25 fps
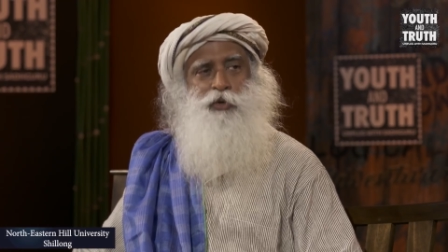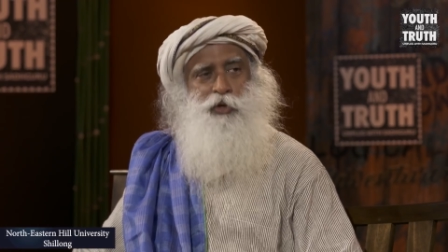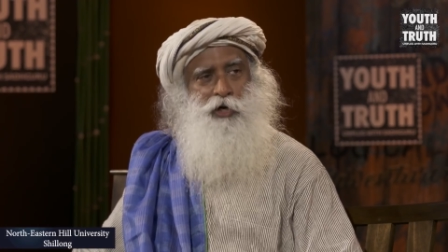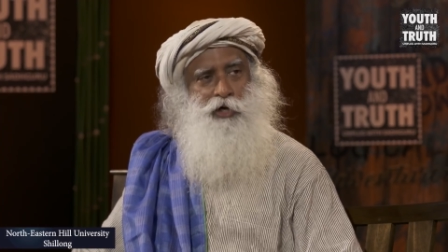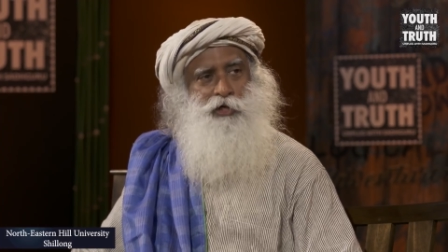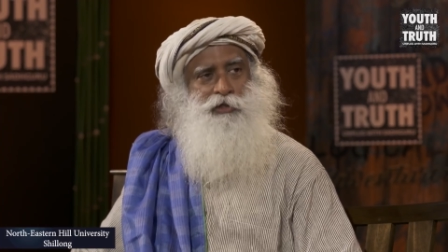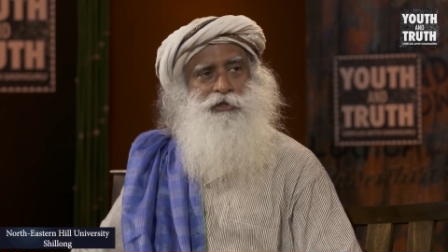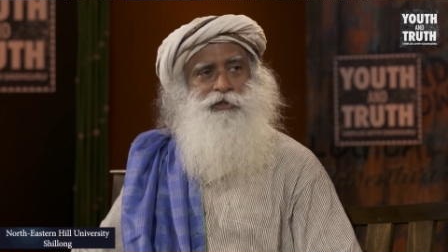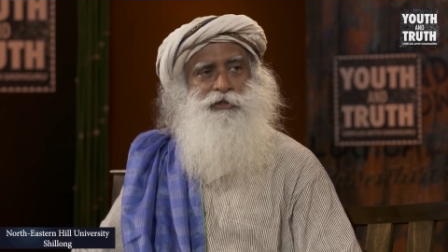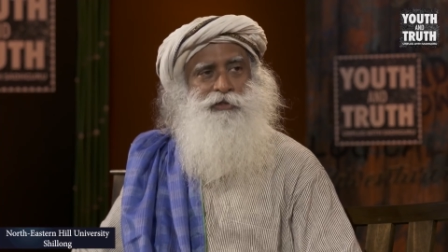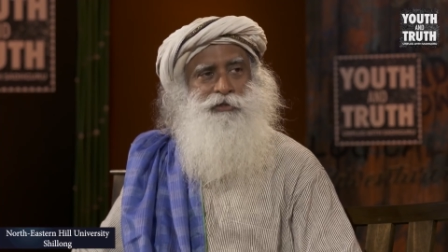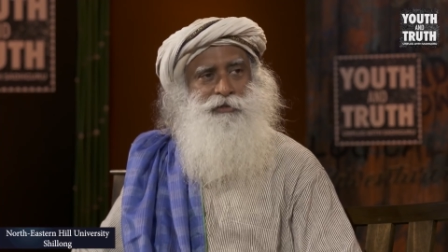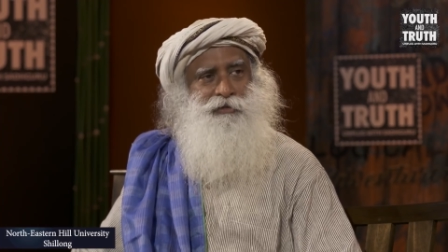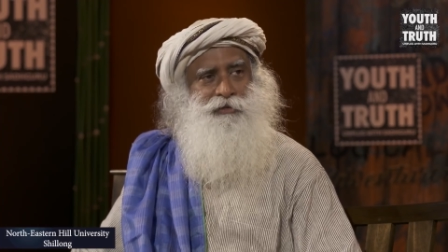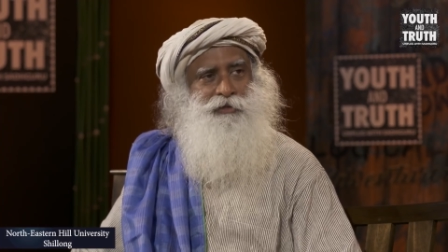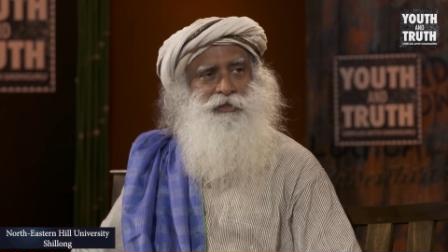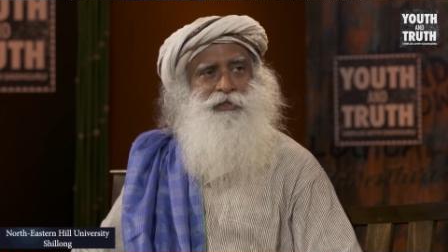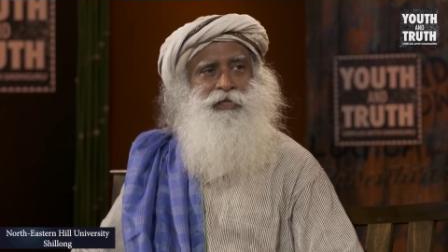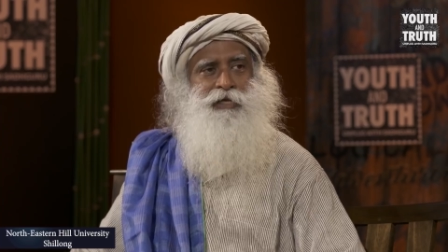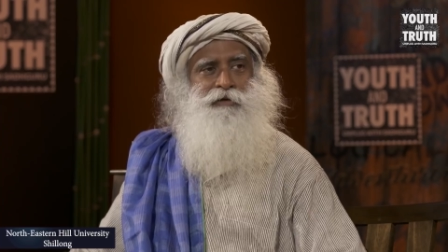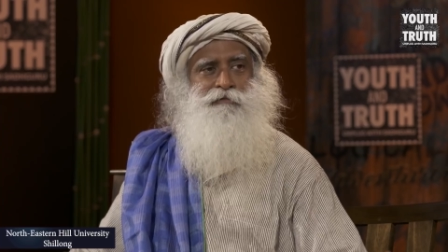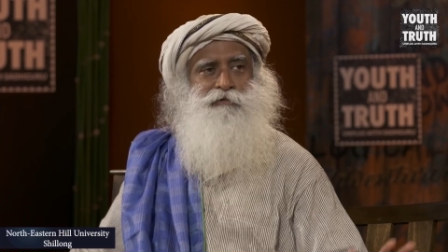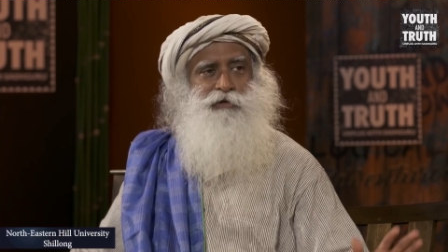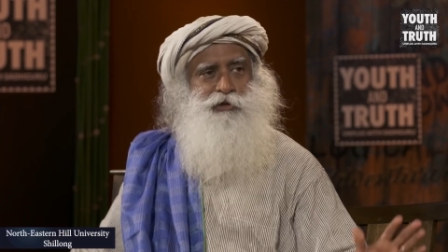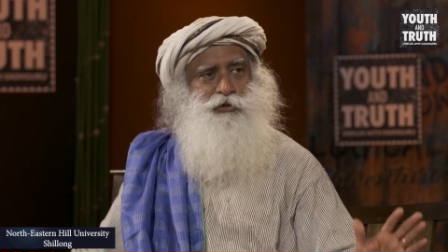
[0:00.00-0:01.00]
got
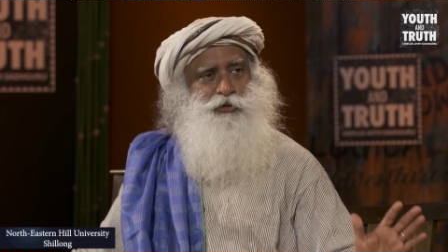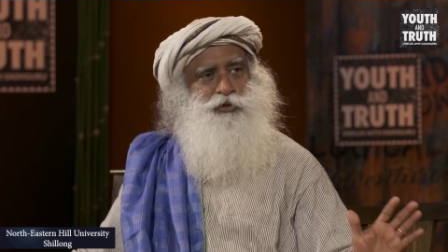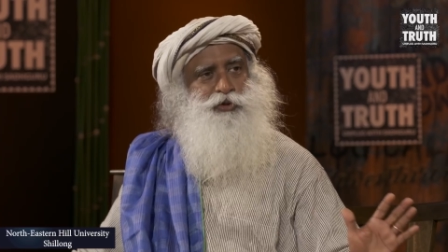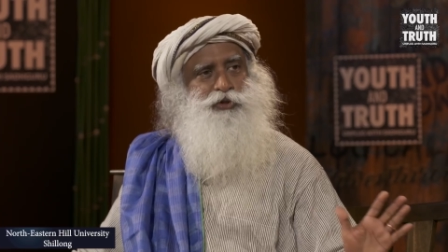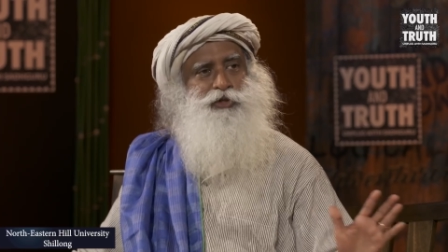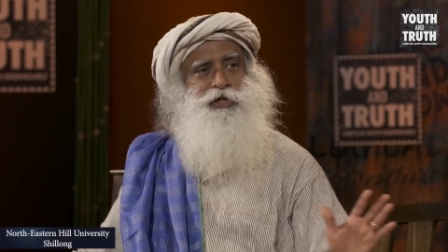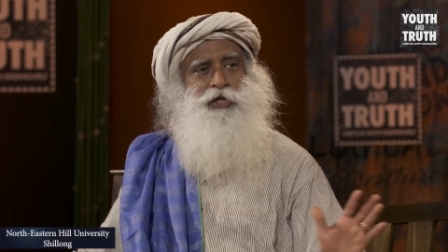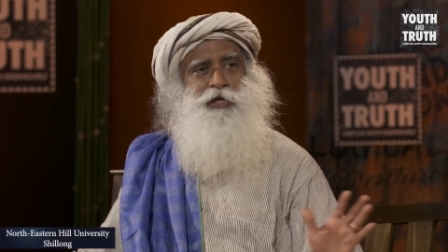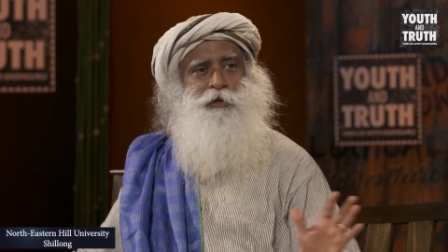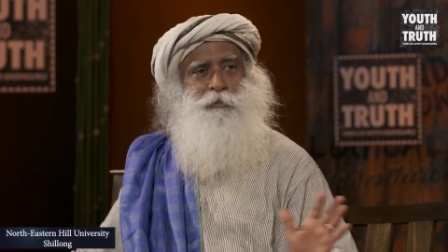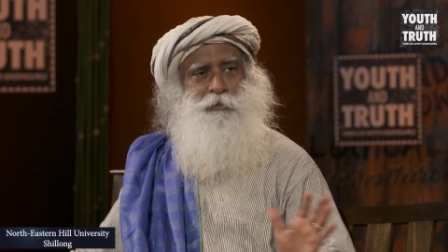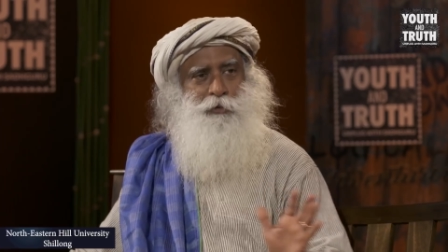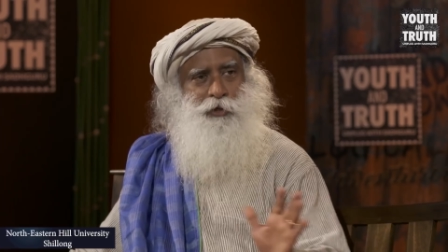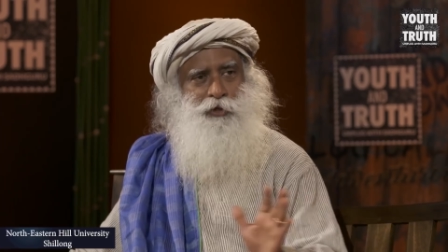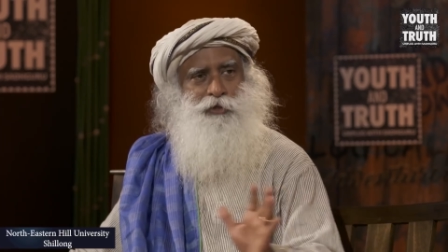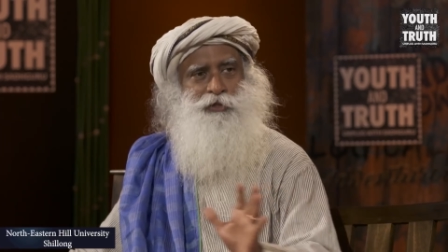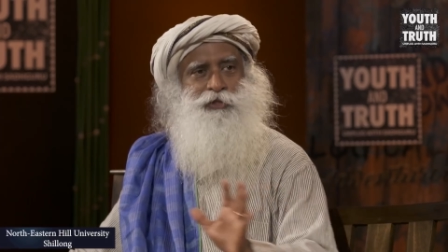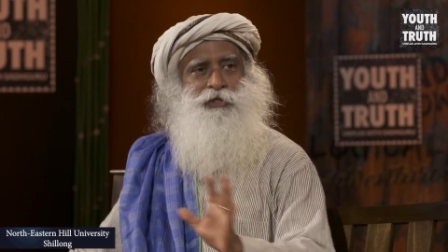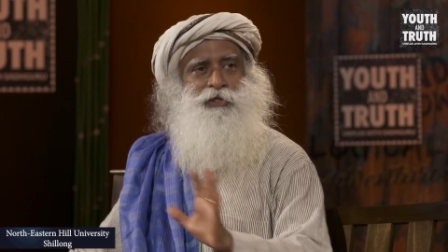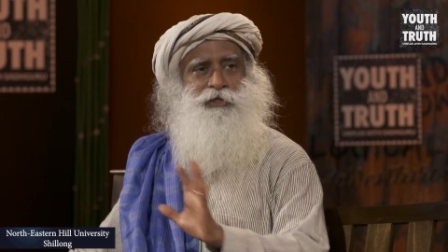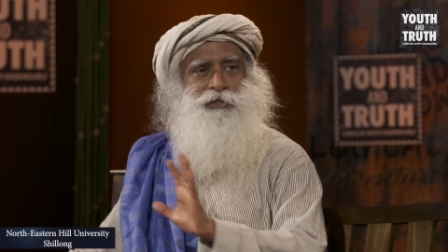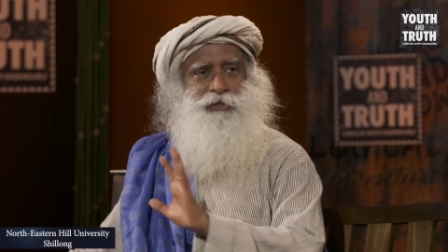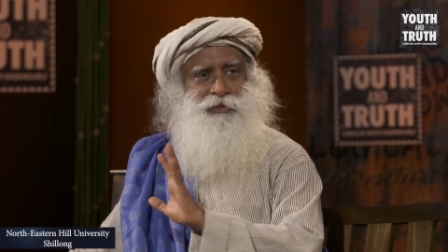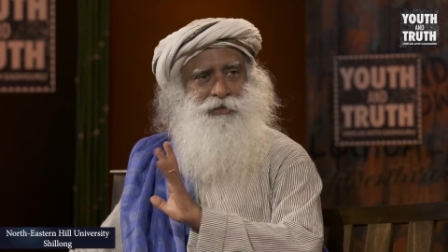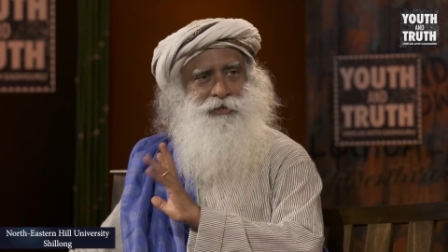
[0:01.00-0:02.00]
in the evolutionary
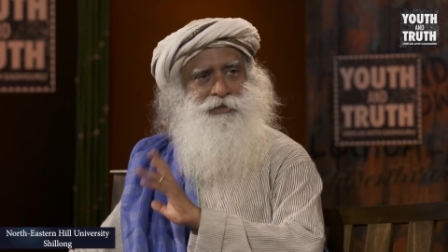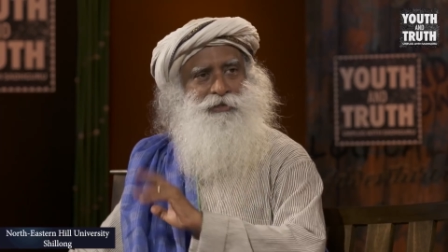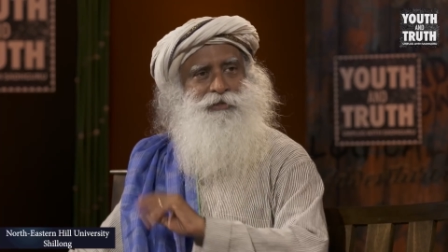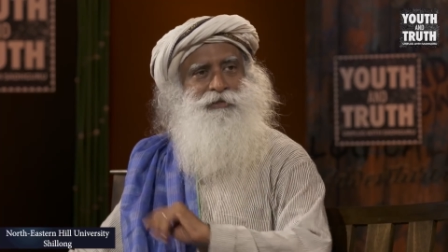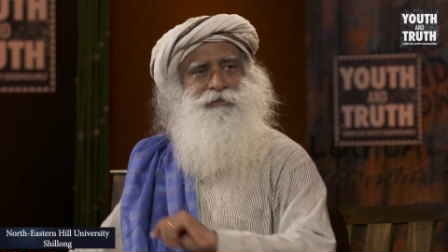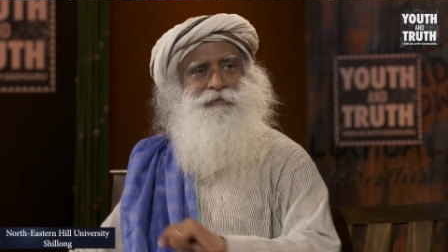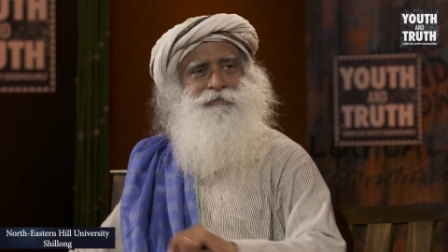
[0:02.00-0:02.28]
process.